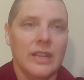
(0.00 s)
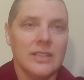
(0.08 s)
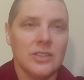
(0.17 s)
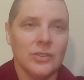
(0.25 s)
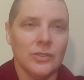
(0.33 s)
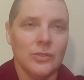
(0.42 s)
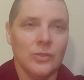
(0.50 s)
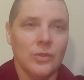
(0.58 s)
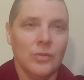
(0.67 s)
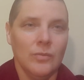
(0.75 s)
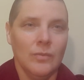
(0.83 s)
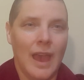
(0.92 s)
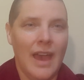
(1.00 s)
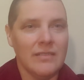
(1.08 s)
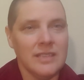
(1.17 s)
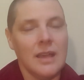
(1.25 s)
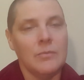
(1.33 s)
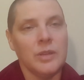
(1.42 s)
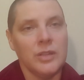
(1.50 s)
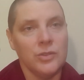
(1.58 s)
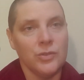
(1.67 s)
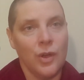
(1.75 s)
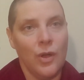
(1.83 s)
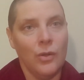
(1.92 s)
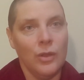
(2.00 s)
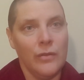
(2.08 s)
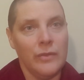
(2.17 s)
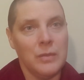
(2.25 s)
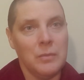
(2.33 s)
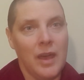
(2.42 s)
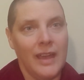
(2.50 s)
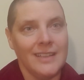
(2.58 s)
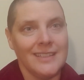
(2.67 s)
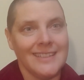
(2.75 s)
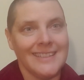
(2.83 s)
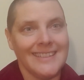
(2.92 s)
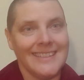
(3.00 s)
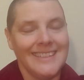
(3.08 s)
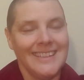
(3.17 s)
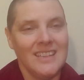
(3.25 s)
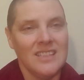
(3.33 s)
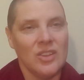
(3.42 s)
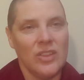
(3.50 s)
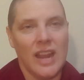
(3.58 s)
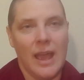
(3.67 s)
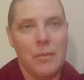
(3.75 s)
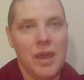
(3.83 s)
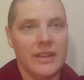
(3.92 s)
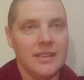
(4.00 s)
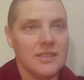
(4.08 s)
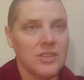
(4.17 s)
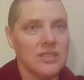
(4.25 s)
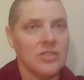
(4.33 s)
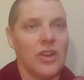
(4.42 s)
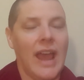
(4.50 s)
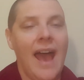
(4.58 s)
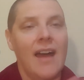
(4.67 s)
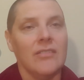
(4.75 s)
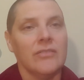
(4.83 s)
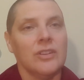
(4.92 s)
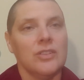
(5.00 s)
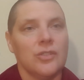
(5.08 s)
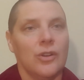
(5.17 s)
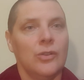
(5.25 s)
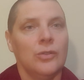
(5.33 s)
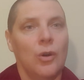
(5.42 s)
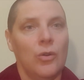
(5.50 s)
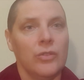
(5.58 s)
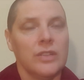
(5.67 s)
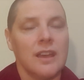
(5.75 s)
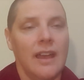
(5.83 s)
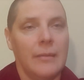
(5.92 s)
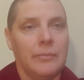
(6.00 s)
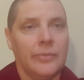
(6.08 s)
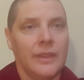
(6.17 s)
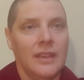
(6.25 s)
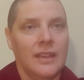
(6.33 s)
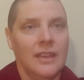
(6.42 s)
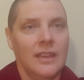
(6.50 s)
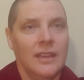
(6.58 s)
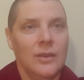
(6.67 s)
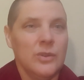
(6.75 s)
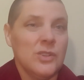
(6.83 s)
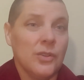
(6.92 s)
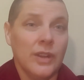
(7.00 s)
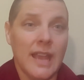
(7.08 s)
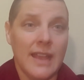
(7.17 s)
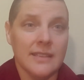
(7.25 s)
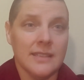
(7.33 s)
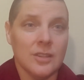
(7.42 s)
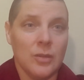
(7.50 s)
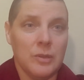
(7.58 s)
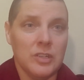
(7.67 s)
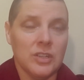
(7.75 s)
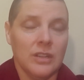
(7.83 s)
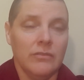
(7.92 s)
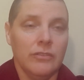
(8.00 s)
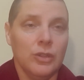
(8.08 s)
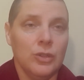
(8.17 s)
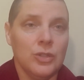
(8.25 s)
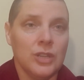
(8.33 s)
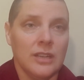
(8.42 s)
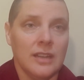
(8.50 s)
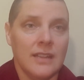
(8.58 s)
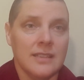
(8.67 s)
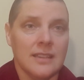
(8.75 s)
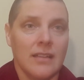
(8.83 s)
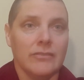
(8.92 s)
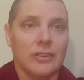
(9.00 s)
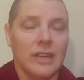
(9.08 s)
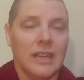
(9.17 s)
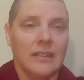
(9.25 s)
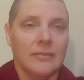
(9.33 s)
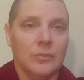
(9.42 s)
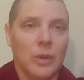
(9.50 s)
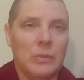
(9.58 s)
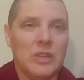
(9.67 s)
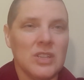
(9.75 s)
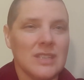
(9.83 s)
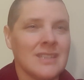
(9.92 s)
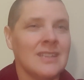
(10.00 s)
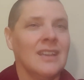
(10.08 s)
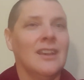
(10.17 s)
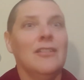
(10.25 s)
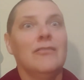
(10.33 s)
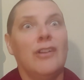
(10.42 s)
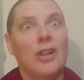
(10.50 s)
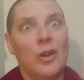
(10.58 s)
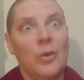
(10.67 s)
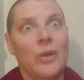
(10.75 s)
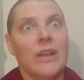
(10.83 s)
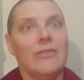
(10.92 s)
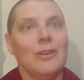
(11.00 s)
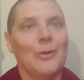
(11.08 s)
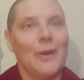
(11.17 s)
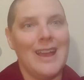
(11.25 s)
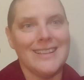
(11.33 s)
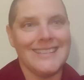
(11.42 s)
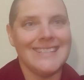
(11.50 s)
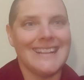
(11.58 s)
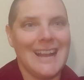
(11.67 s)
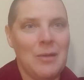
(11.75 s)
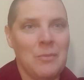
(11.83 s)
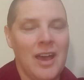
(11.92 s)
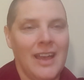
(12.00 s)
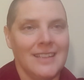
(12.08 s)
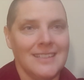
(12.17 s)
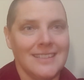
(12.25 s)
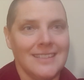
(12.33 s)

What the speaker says: to have some control over the mind so that our mind is just not out of control all the time, which creates so much confusion and suffering when we just follow whatever arises in our mind,